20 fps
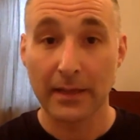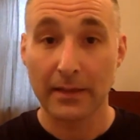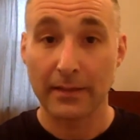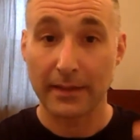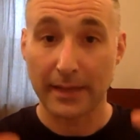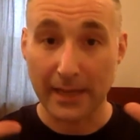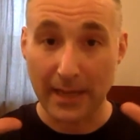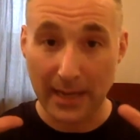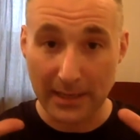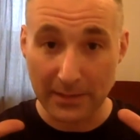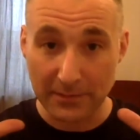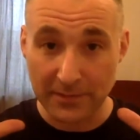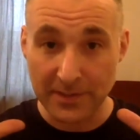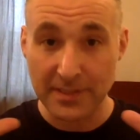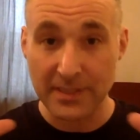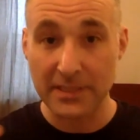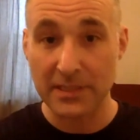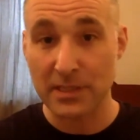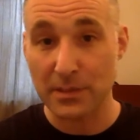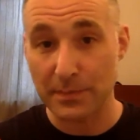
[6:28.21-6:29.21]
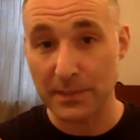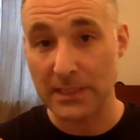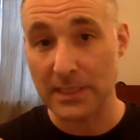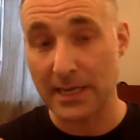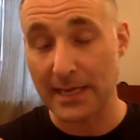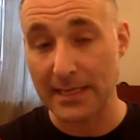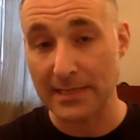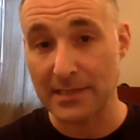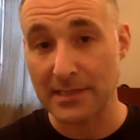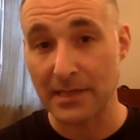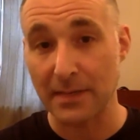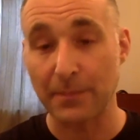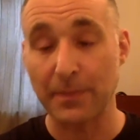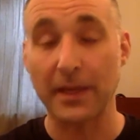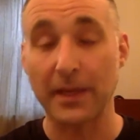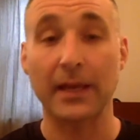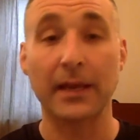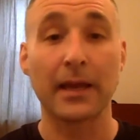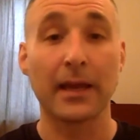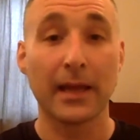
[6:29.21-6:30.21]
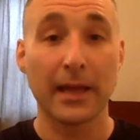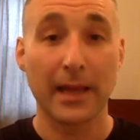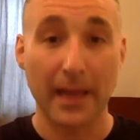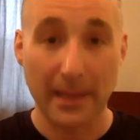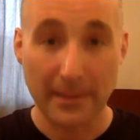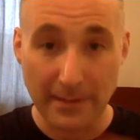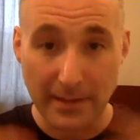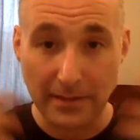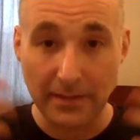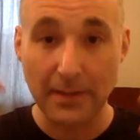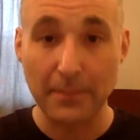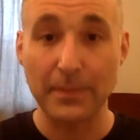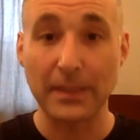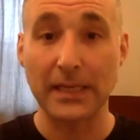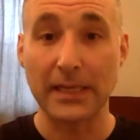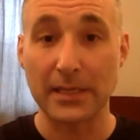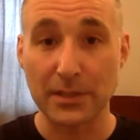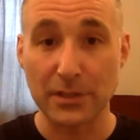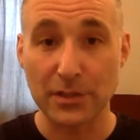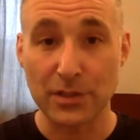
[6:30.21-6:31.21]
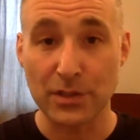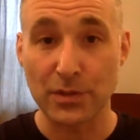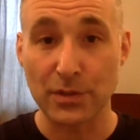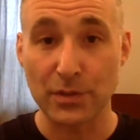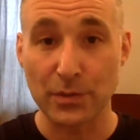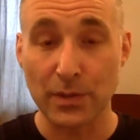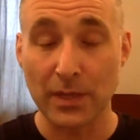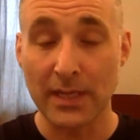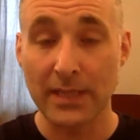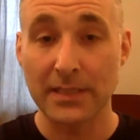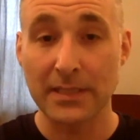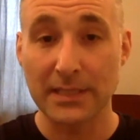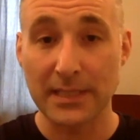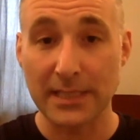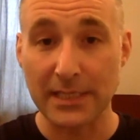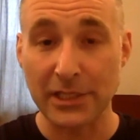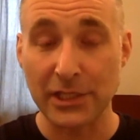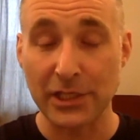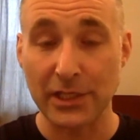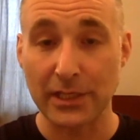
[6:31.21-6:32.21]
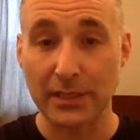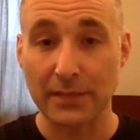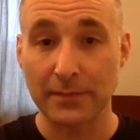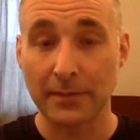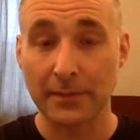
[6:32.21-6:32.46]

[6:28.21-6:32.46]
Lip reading: They kind of systematize something and then they begin to teach it